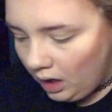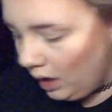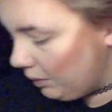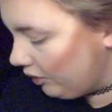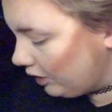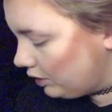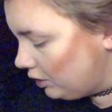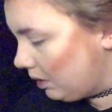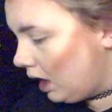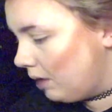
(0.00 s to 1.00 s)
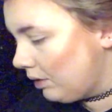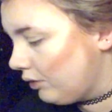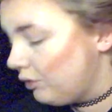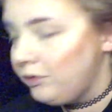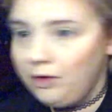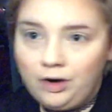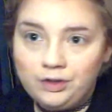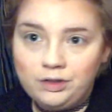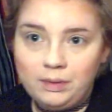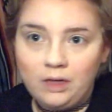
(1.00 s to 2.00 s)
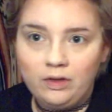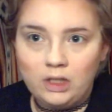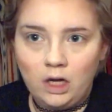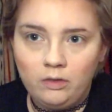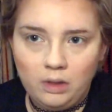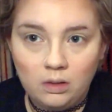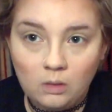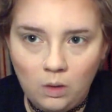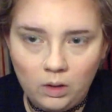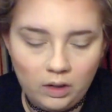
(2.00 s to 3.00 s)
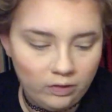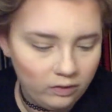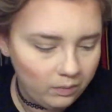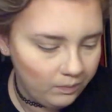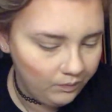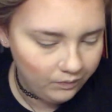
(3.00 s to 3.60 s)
I always like to do my eyebrows first because it takes me the longest.